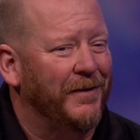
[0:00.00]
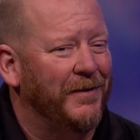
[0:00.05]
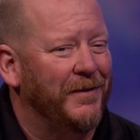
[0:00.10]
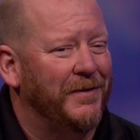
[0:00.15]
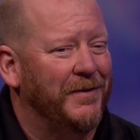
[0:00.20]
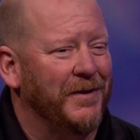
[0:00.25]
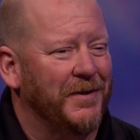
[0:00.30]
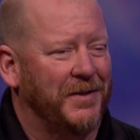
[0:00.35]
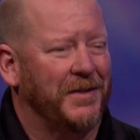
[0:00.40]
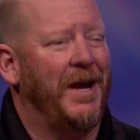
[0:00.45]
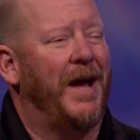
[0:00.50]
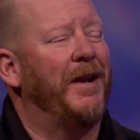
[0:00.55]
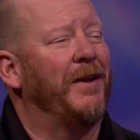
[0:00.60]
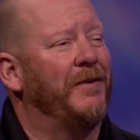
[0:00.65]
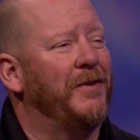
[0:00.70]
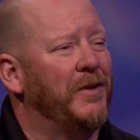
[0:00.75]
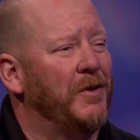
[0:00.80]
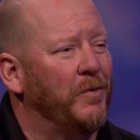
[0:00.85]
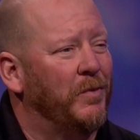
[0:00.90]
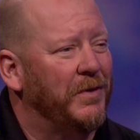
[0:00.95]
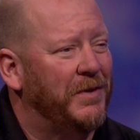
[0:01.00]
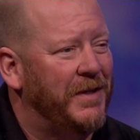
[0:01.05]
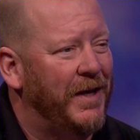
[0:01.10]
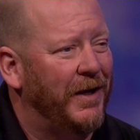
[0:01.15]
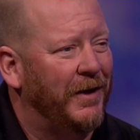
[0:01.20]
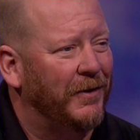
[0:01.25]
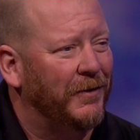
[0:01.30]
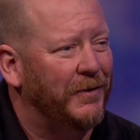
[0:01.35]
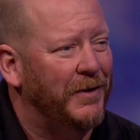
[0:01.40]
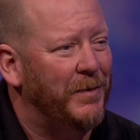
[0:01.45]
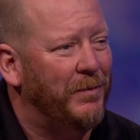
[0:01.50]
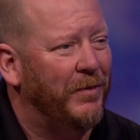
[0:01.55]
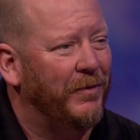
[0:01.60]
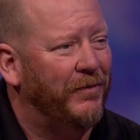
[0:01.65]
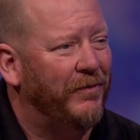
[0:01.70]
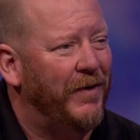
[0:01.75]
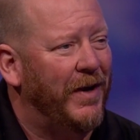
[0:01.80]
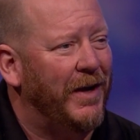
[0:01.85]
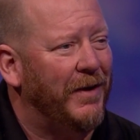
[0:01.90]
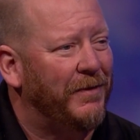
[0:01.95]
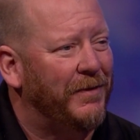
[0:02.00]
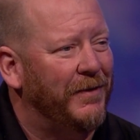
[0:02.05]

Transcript: decided that you would take a leap of faith